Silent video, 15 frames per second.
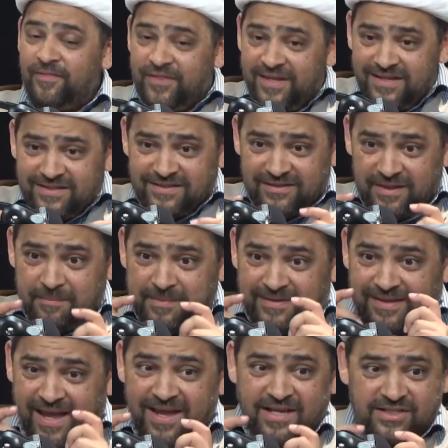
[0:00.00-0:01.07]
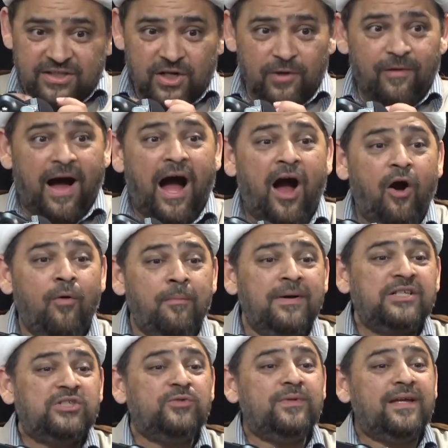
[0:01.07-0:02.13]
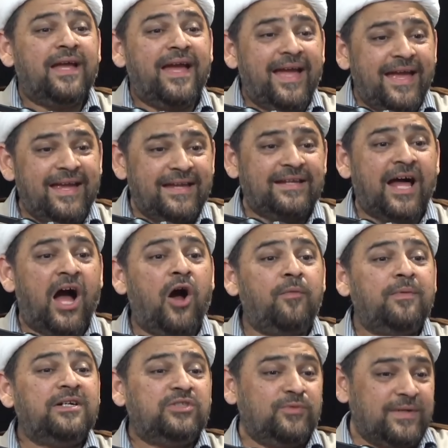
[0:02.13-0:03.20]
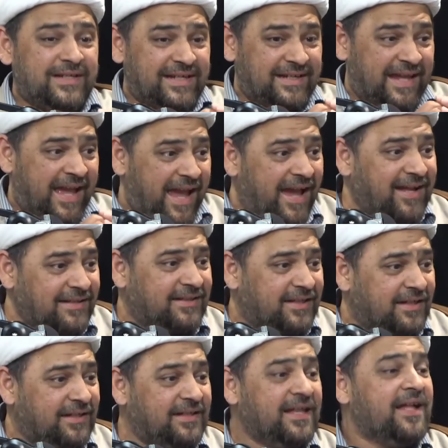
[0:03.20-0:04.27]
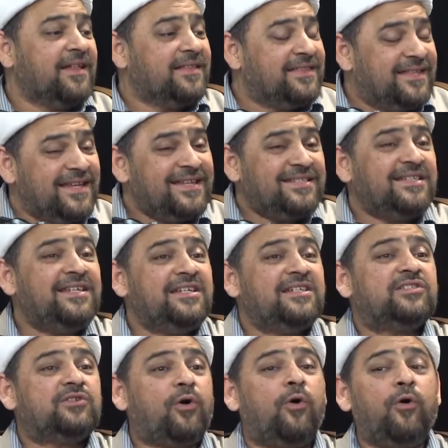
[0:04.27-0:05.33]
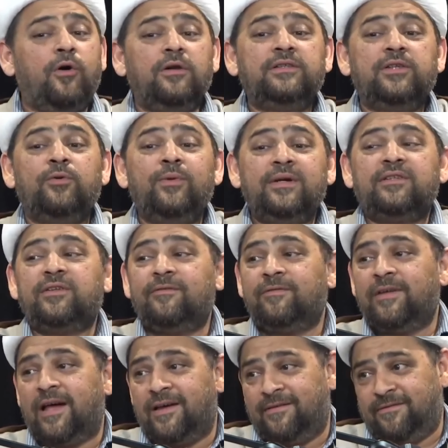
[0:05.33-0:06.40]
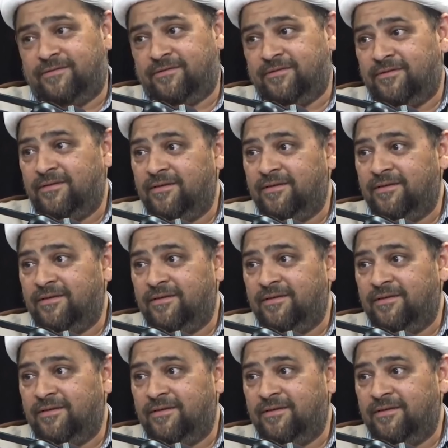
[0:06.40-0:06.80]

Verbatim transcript: This limitation of how much we ate, how much we can handle, this is called the width of life.